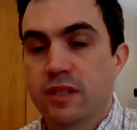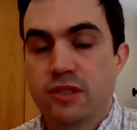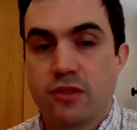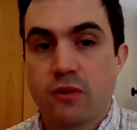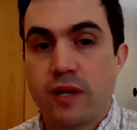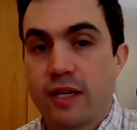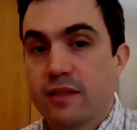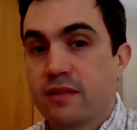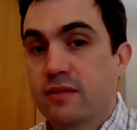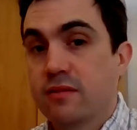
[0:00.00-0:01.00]
Is
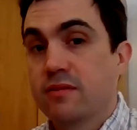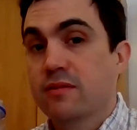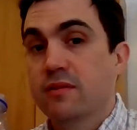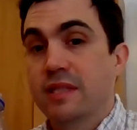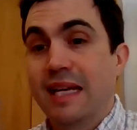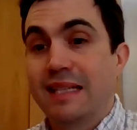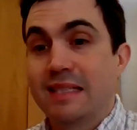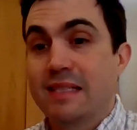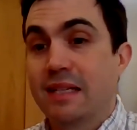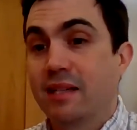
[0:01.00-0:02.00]
correct. Not the
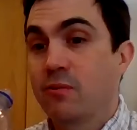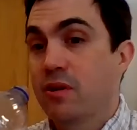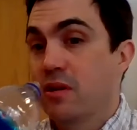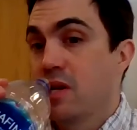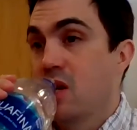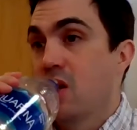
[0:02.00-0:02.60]
second one.